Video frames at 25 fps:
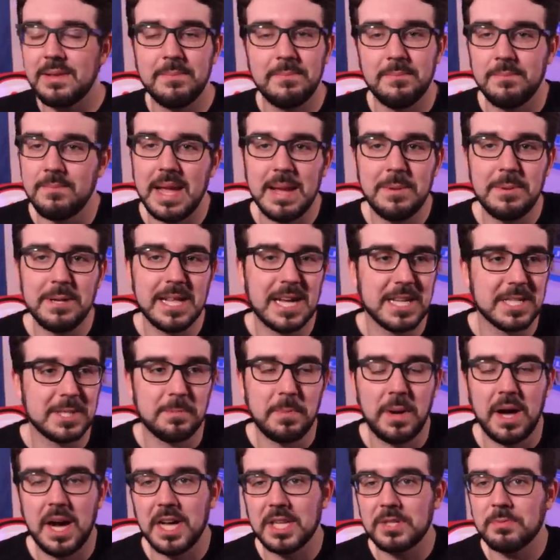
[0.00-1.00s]
Maybe that's
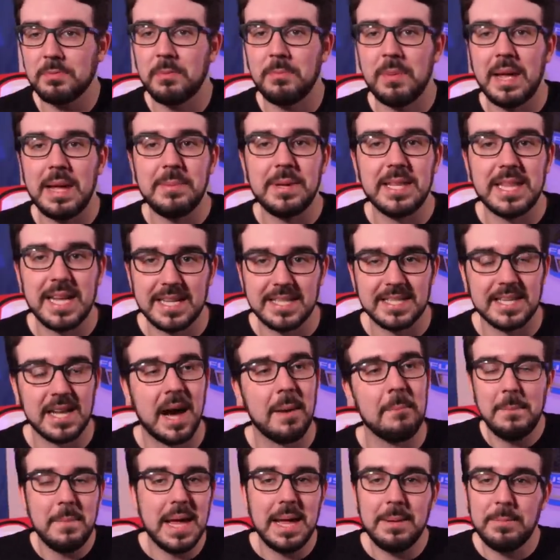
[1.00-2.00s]
possible, maybe that's
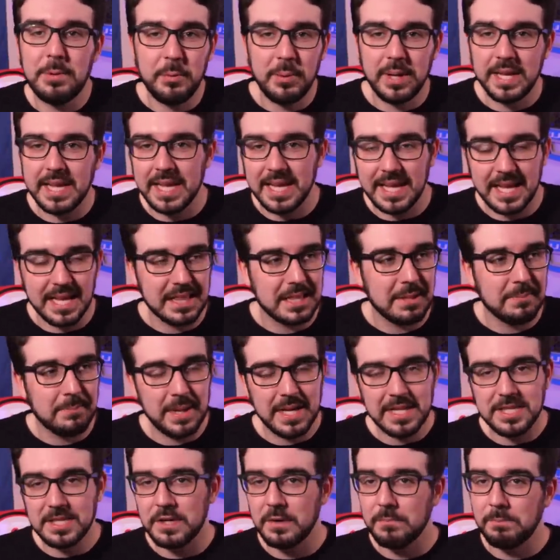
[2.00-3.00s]
not. Maybe we can get the
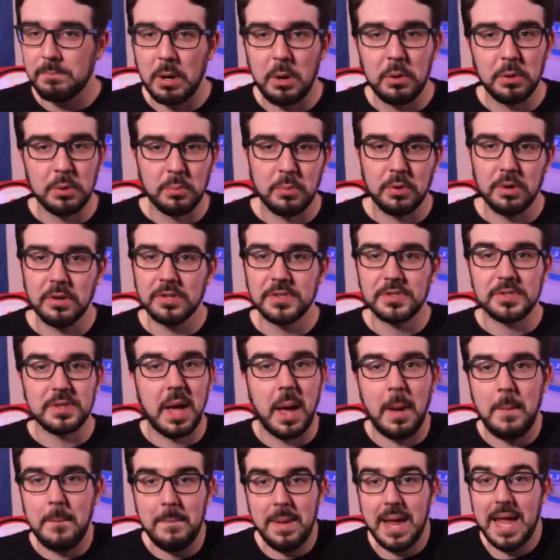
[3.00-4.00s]
best of both worlds,
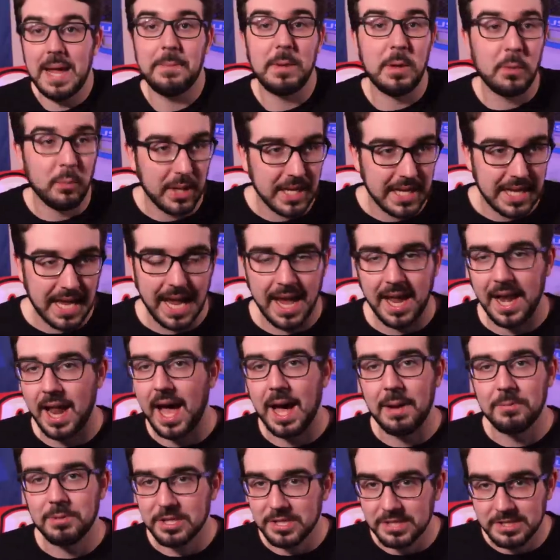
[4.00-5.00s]
maybe we can't.
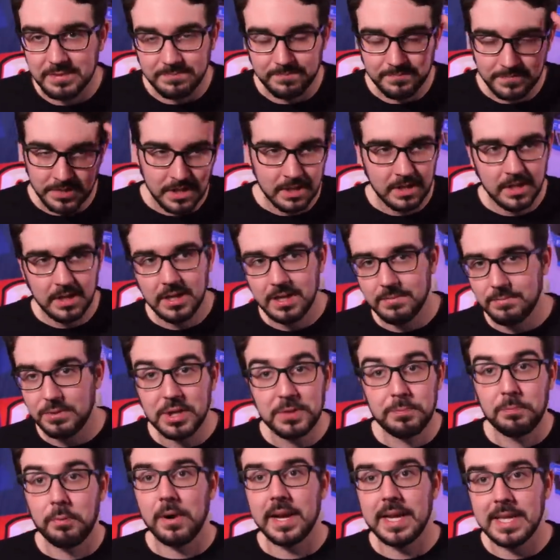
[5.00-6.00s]
I'm just
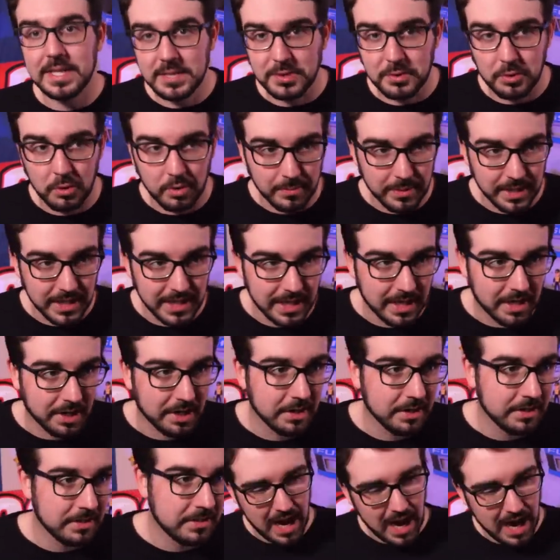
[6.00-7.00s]
brainstorming
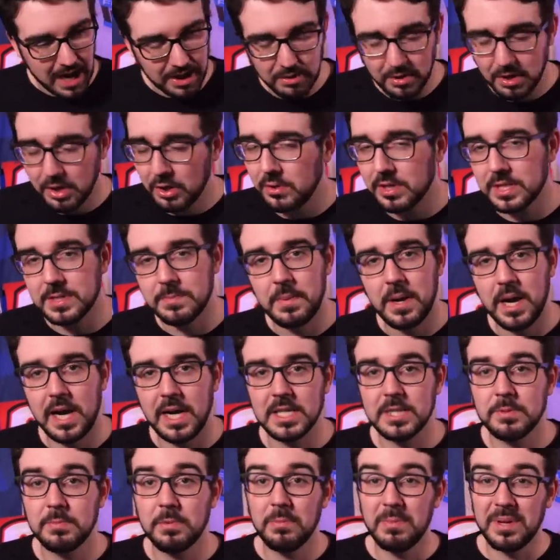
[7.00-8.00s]
here. I don't know what's
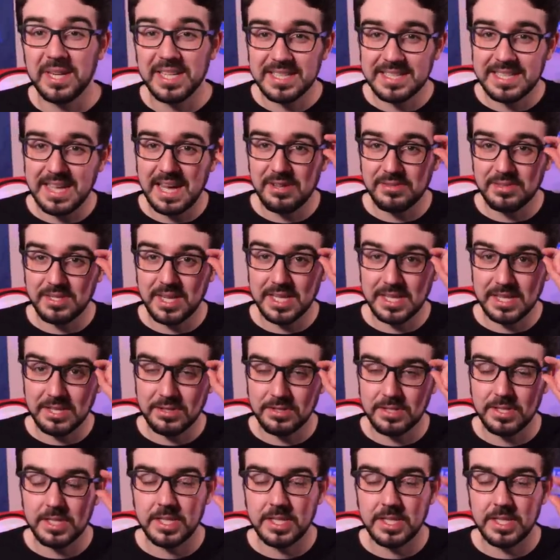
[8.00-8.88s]
possible, but it sounds like there's